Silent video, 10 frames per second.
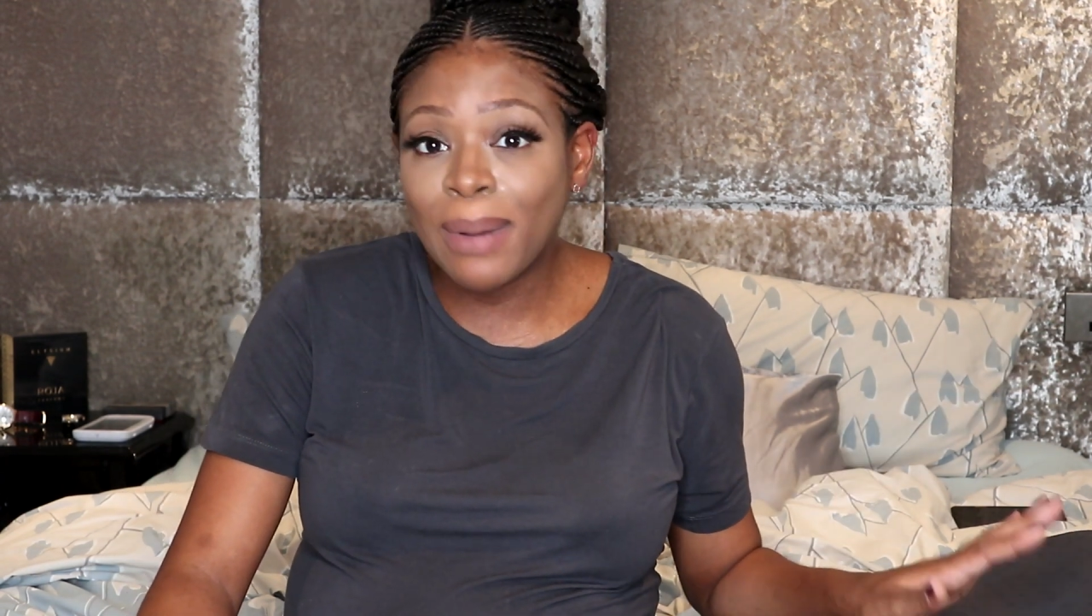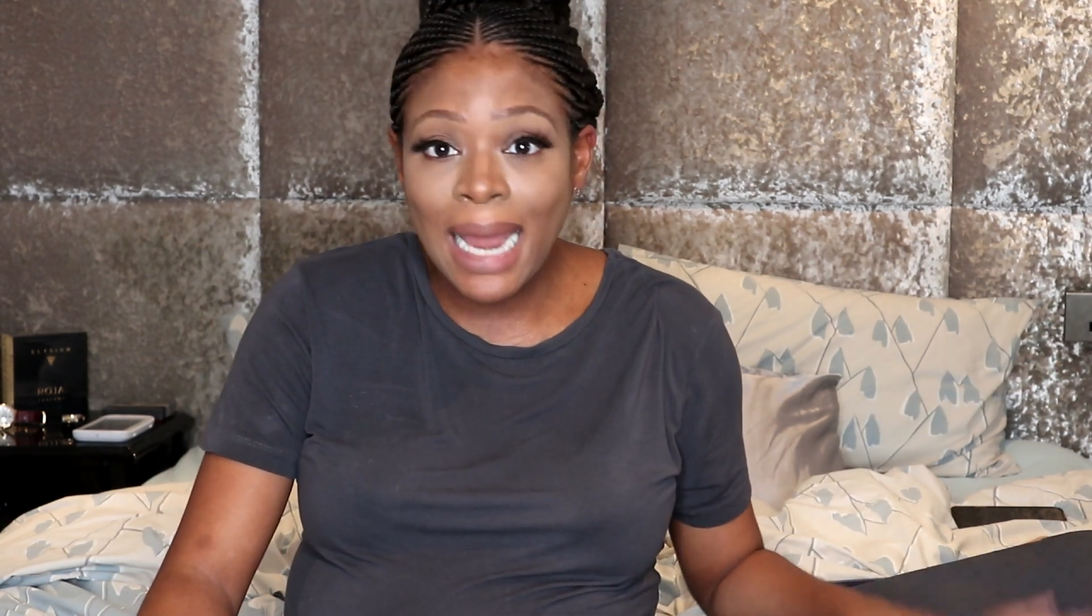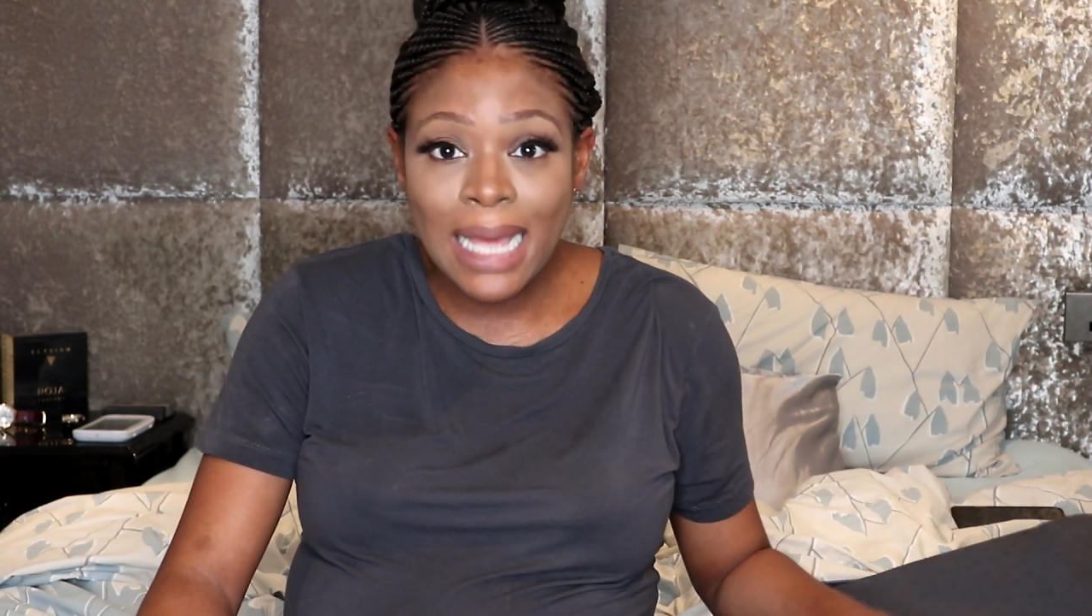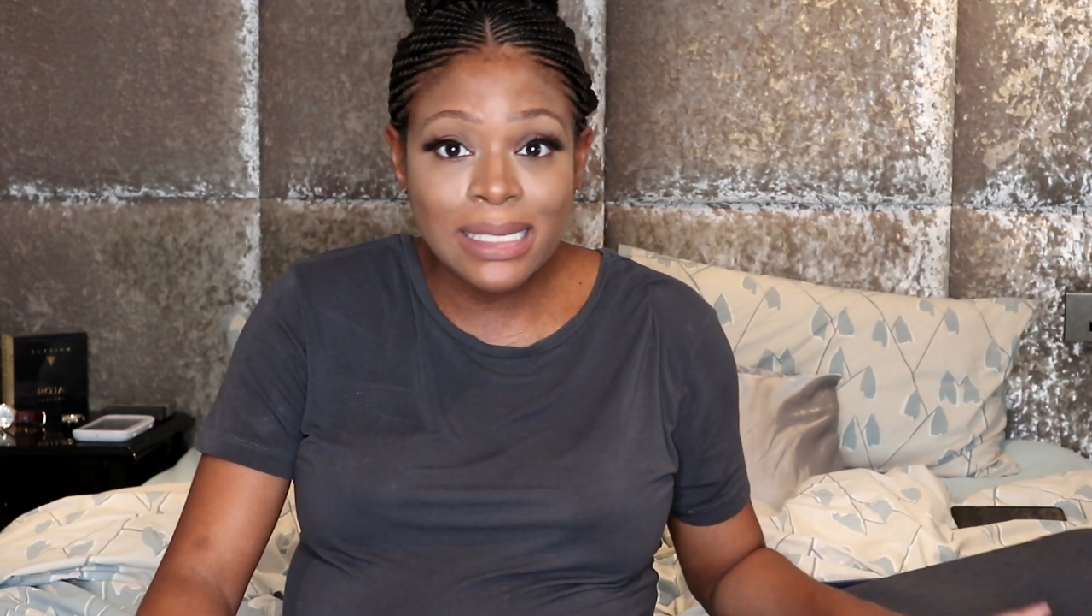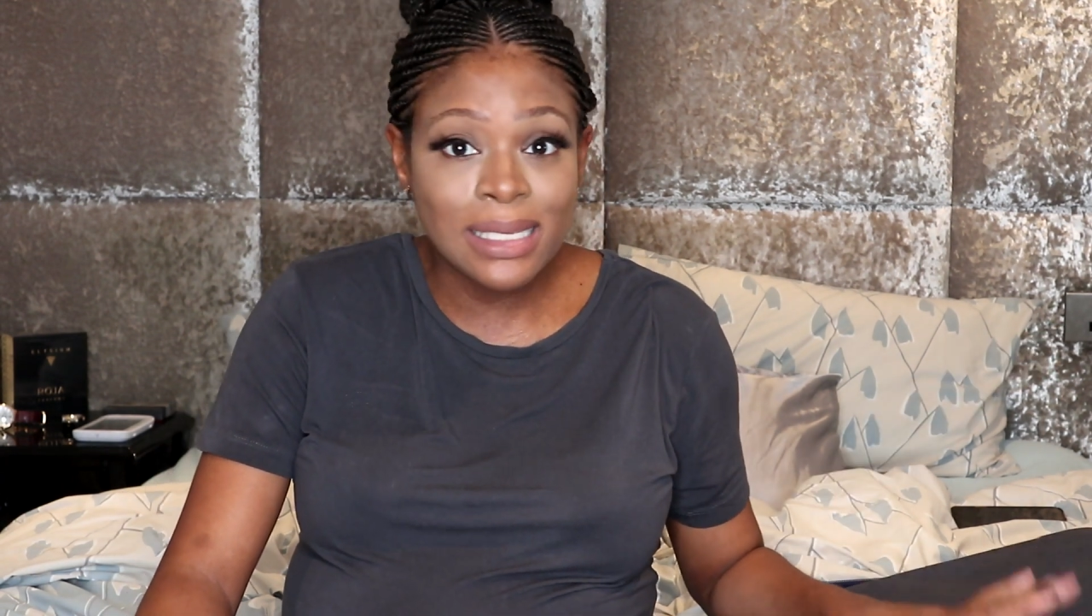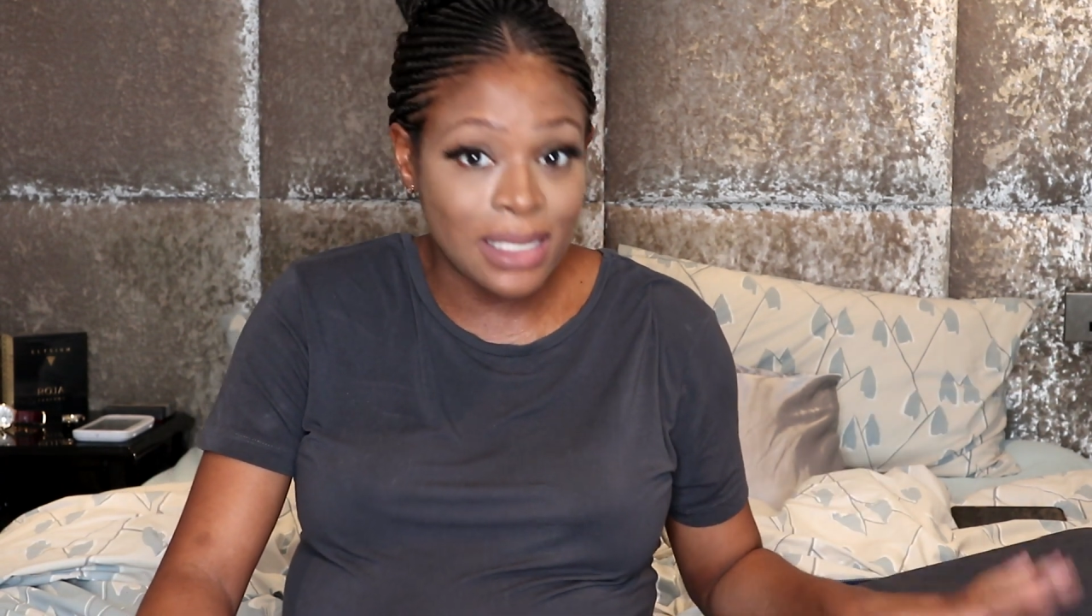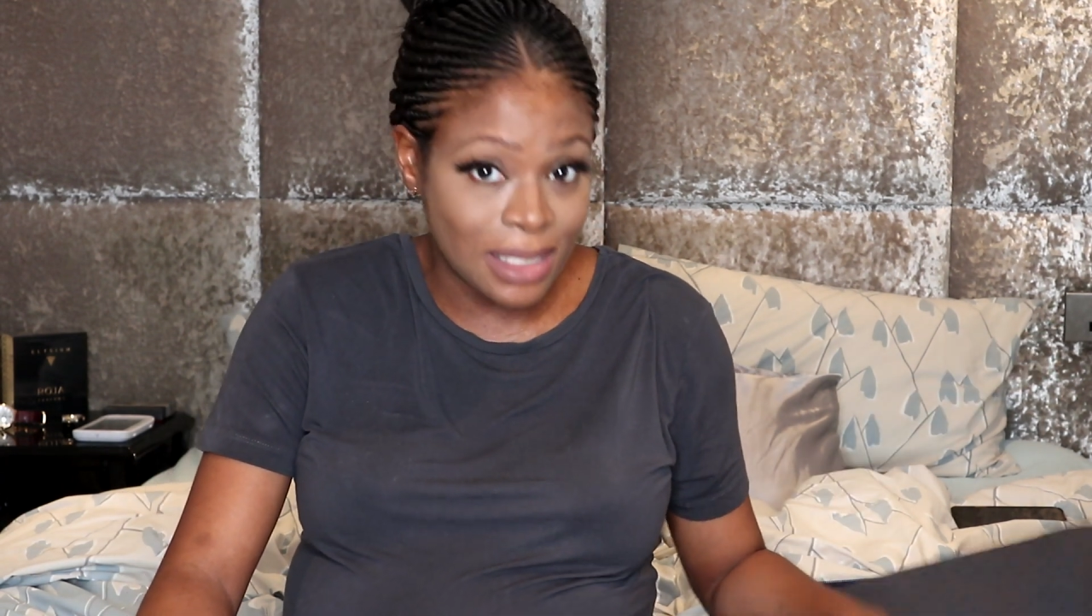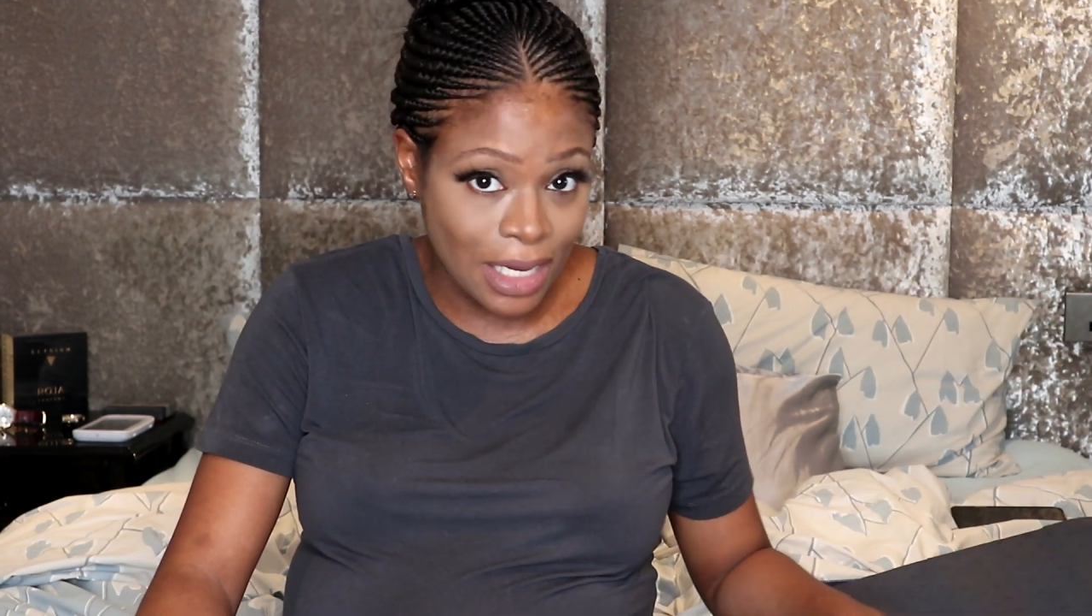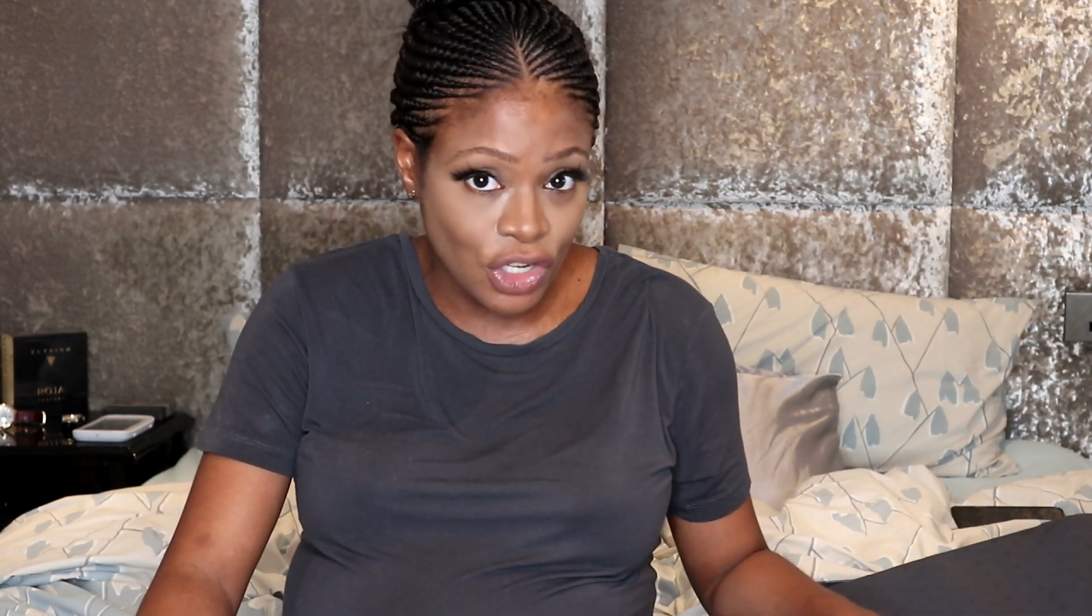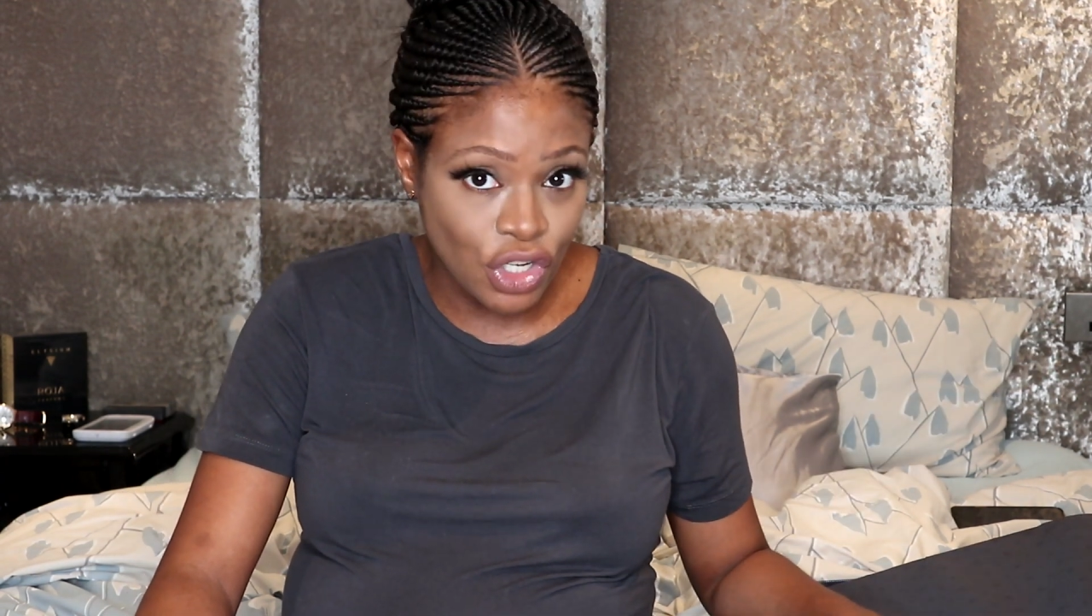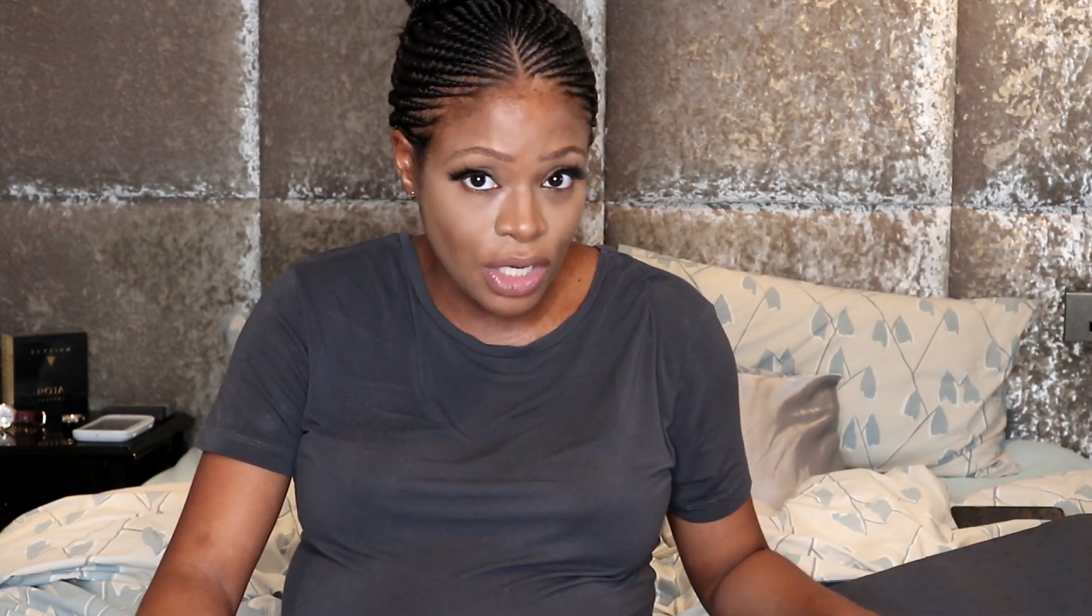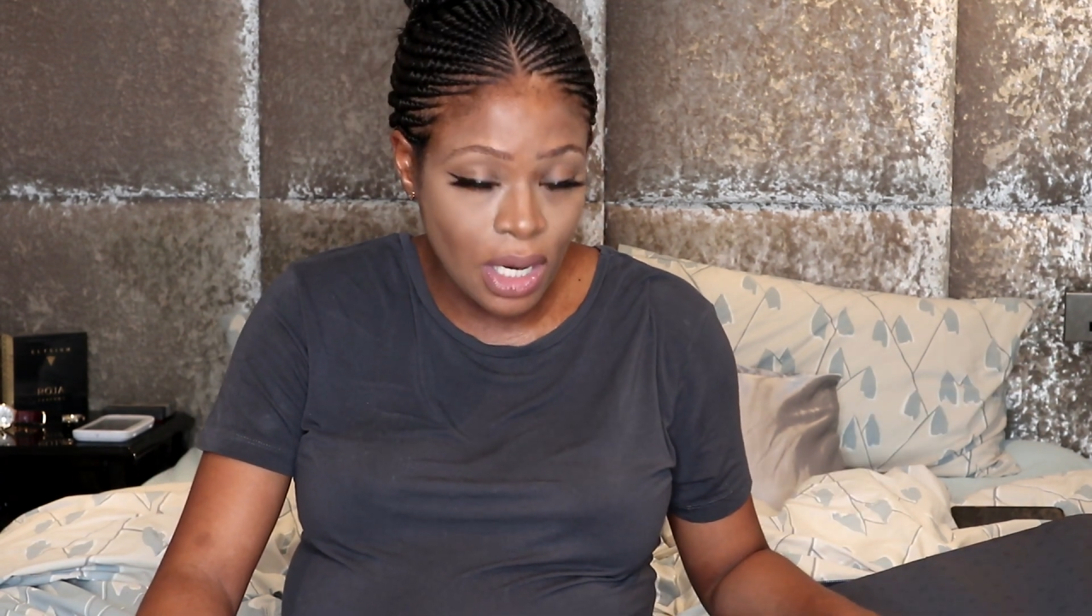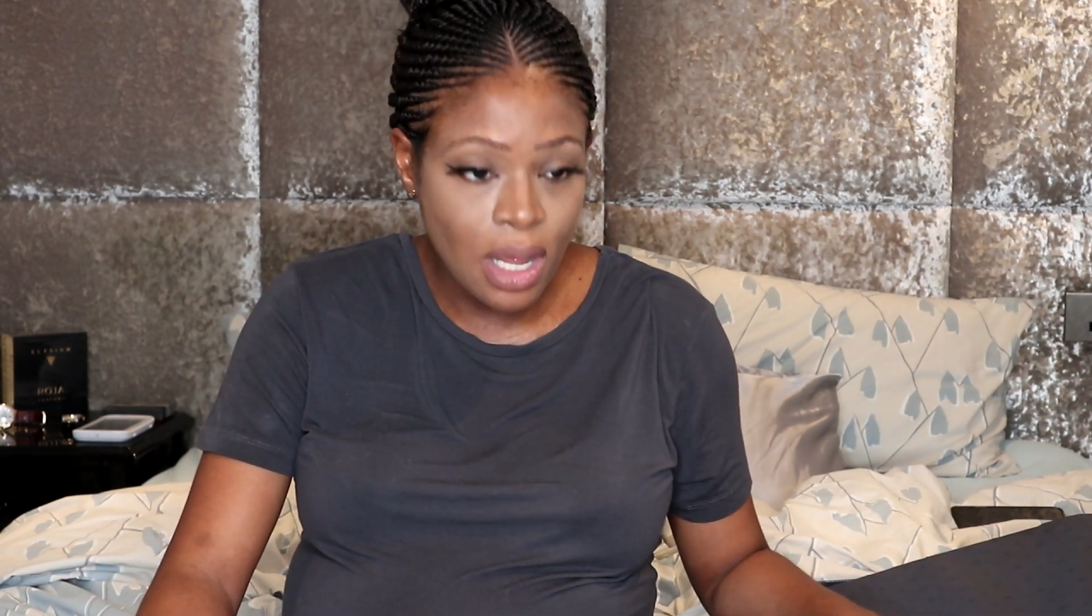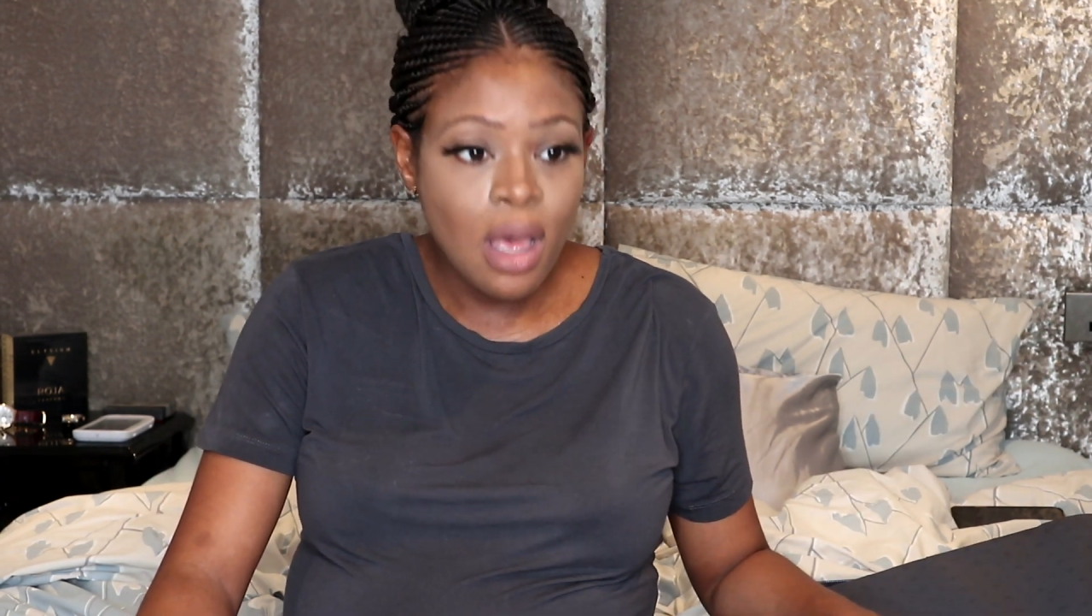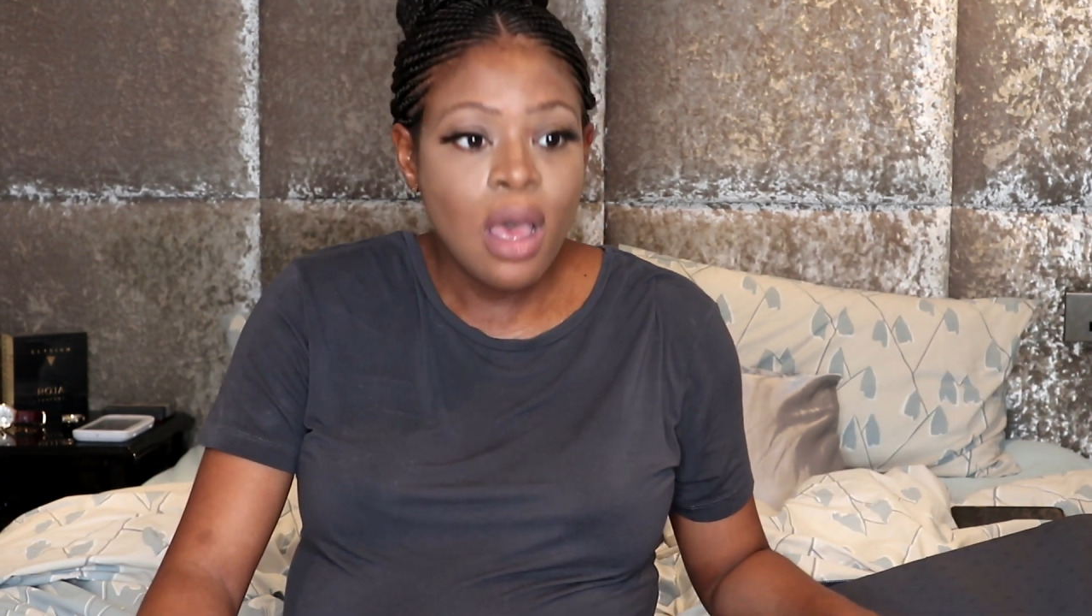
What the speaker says: a planned C-section.